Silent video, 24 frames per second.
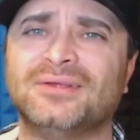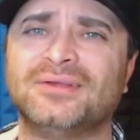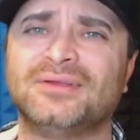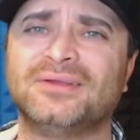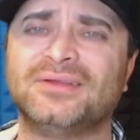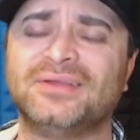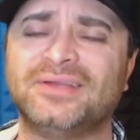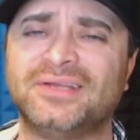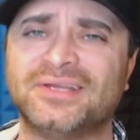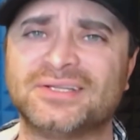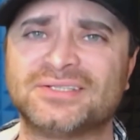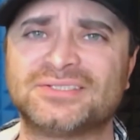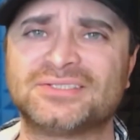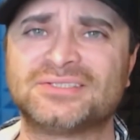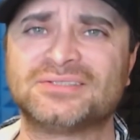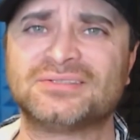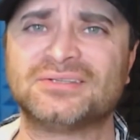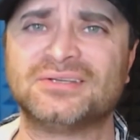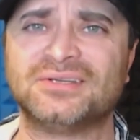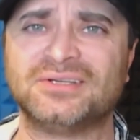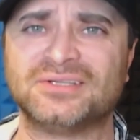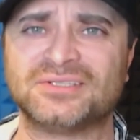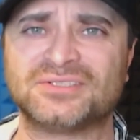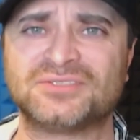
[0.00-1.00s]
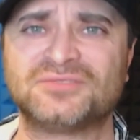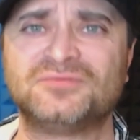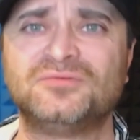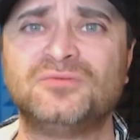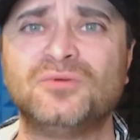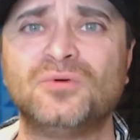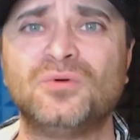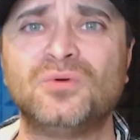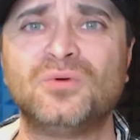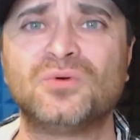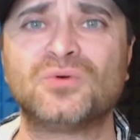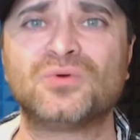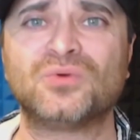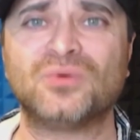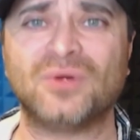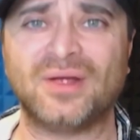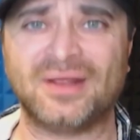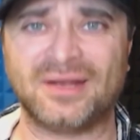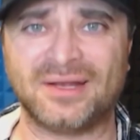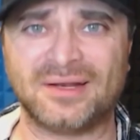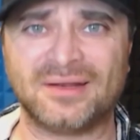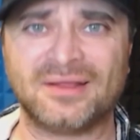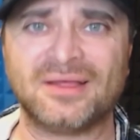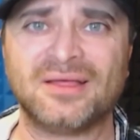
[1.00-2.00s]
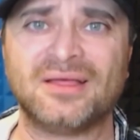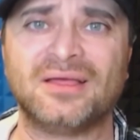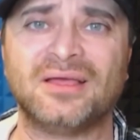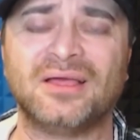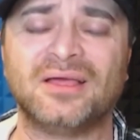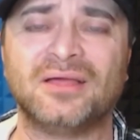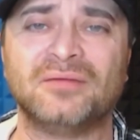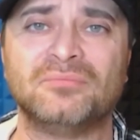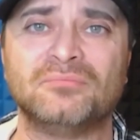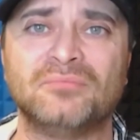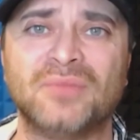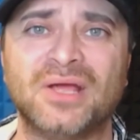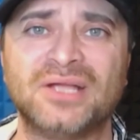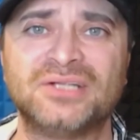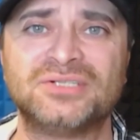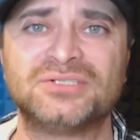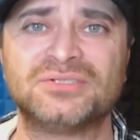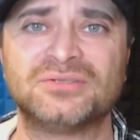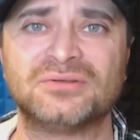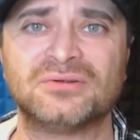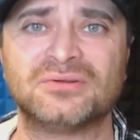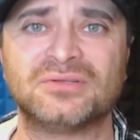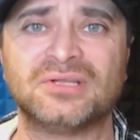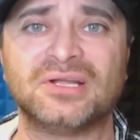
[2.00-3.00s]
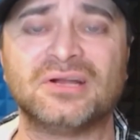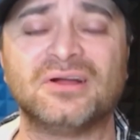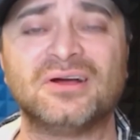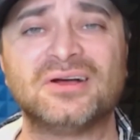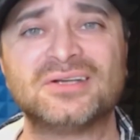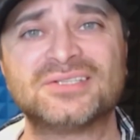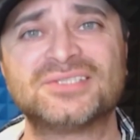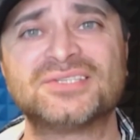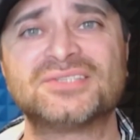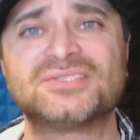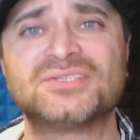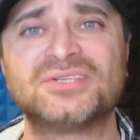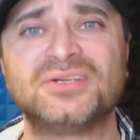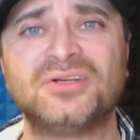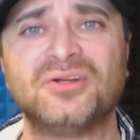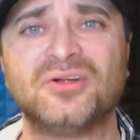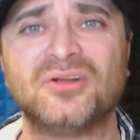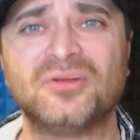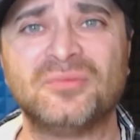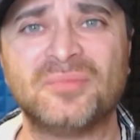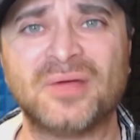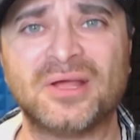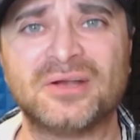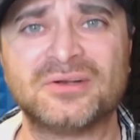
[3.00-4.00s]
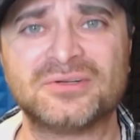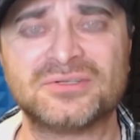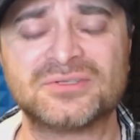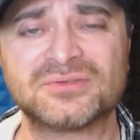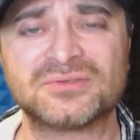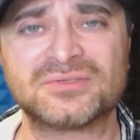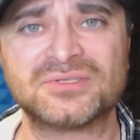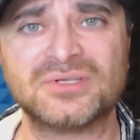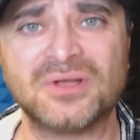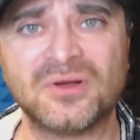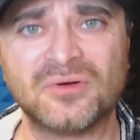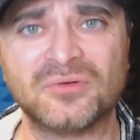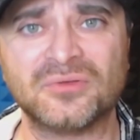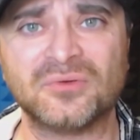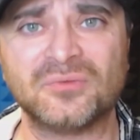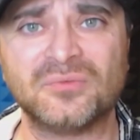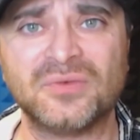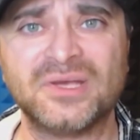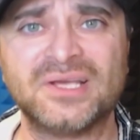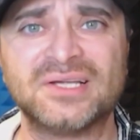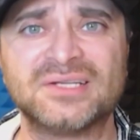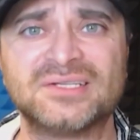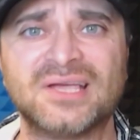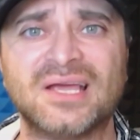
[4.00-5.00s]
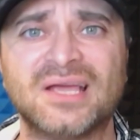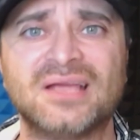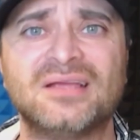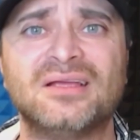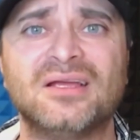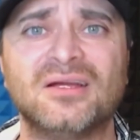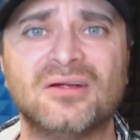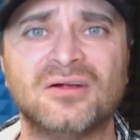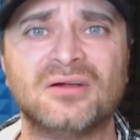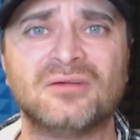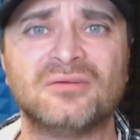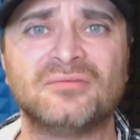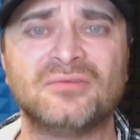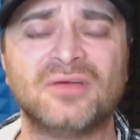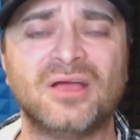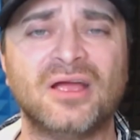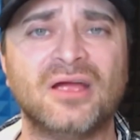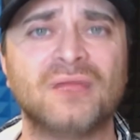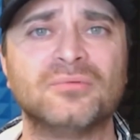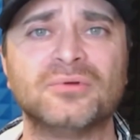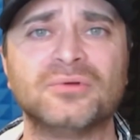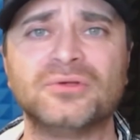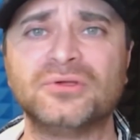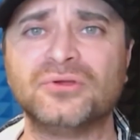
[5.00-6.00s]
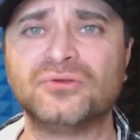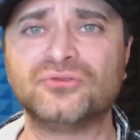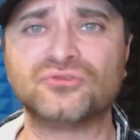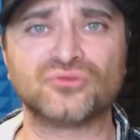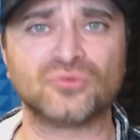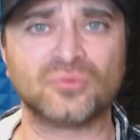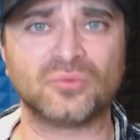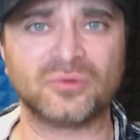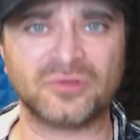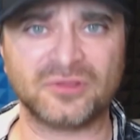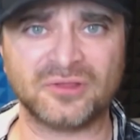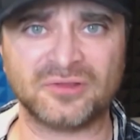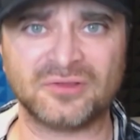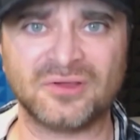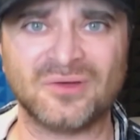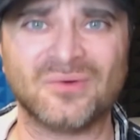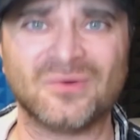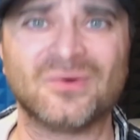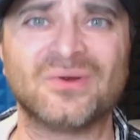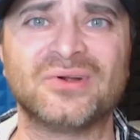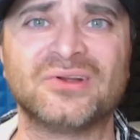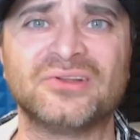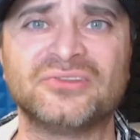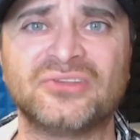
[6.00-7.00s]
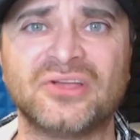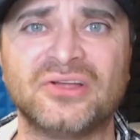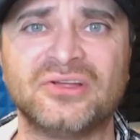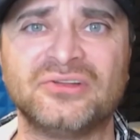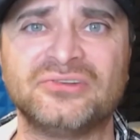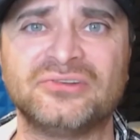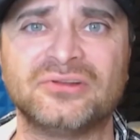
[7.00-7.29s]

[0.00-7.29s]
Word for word: gets its full credit and make sure that us as security managers know that we can take care of every user within the organization.